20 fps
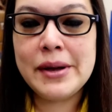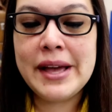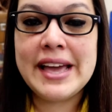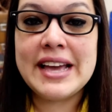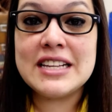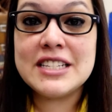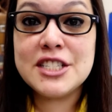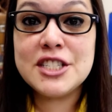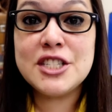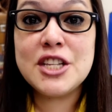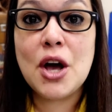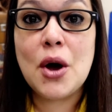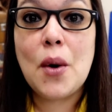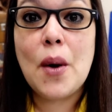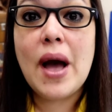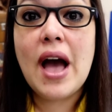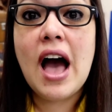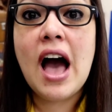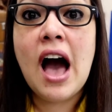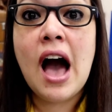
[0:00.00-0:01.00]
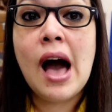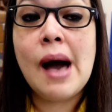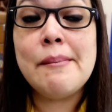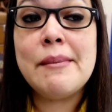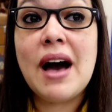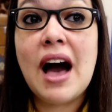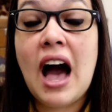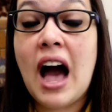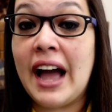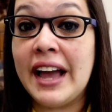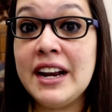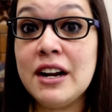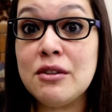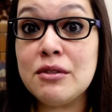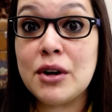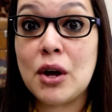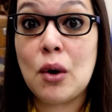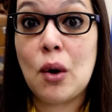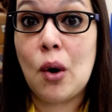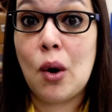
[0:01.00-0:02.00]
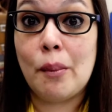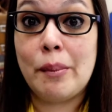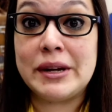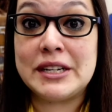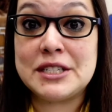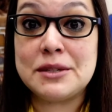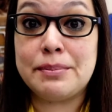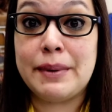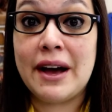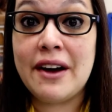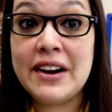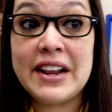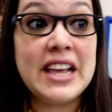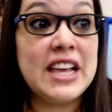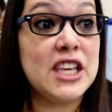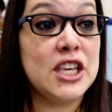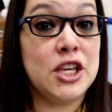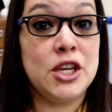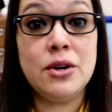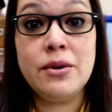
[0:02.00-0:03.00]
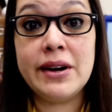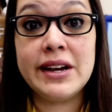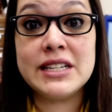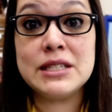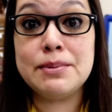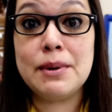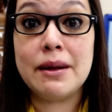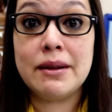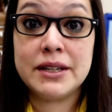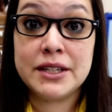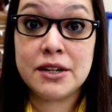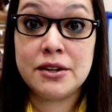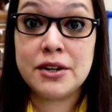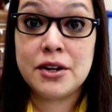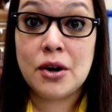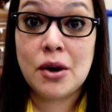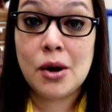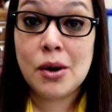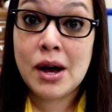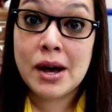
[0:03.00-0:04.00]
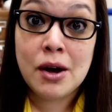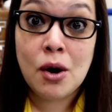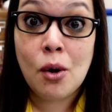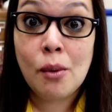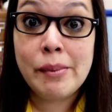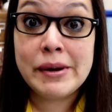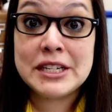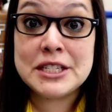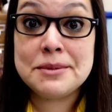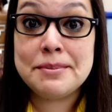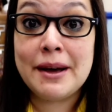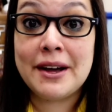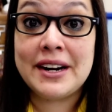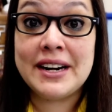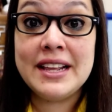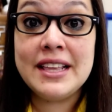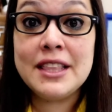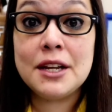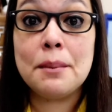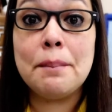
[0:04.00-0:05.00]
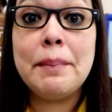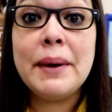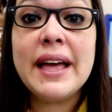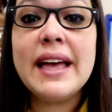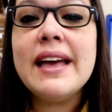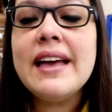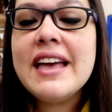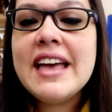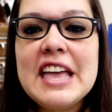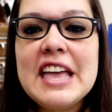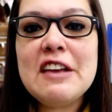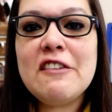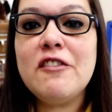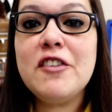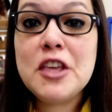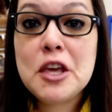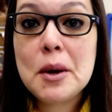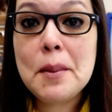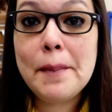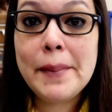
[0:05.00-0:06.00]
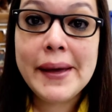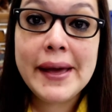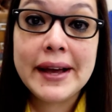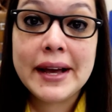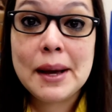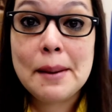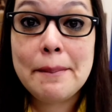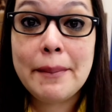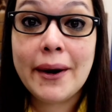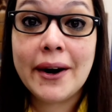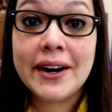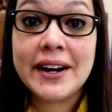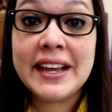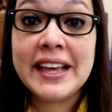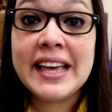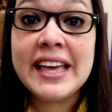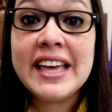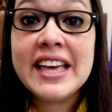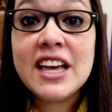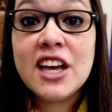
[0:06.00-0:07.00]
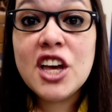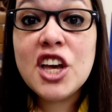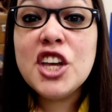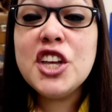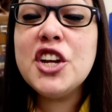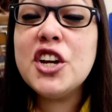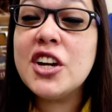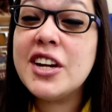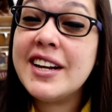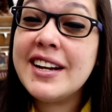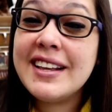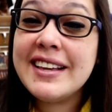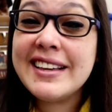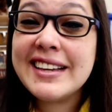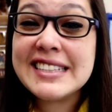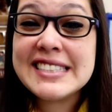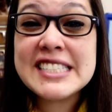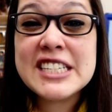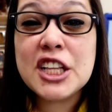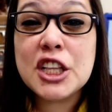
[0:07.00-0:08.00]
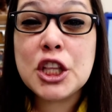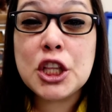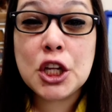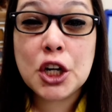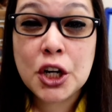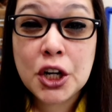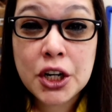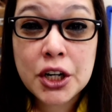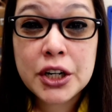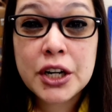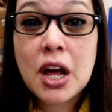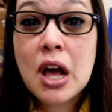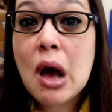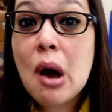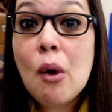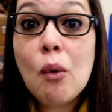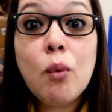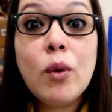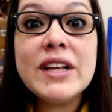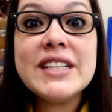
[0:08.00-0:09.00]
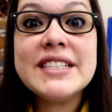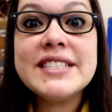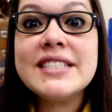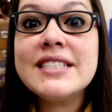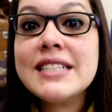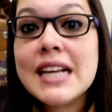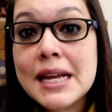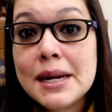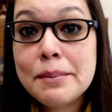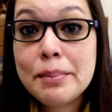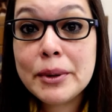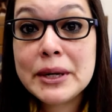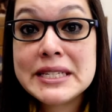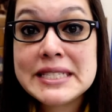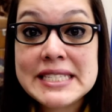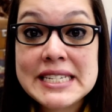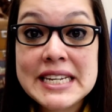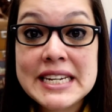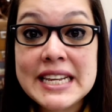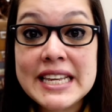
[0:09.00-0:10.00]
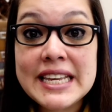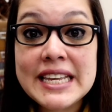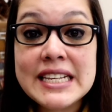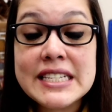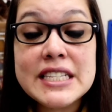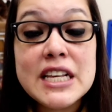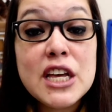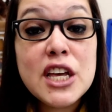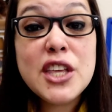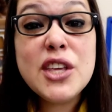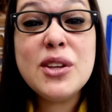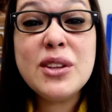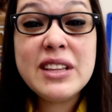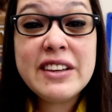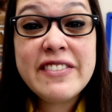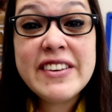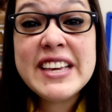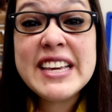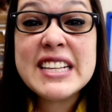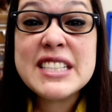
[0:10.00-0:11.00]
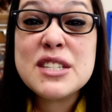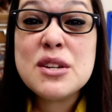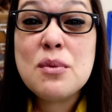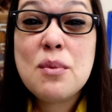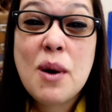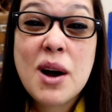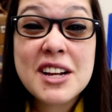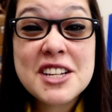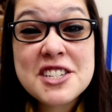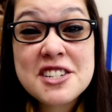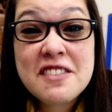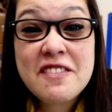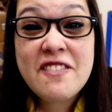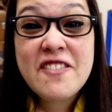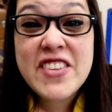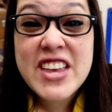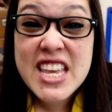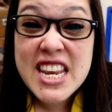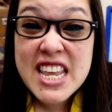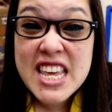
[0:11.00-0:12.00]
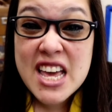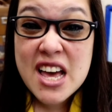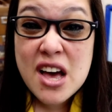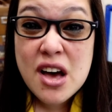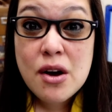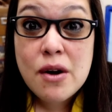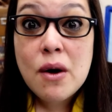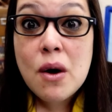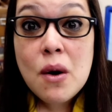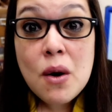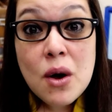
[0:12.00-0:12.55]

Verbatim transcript: Okay, so um, I don't know a whole bunch about it. You guys probably don't know a whole bunch about it either, but if you pick up our kit, you're gonna get to learn what sun printing is. You'll even get to watch a video.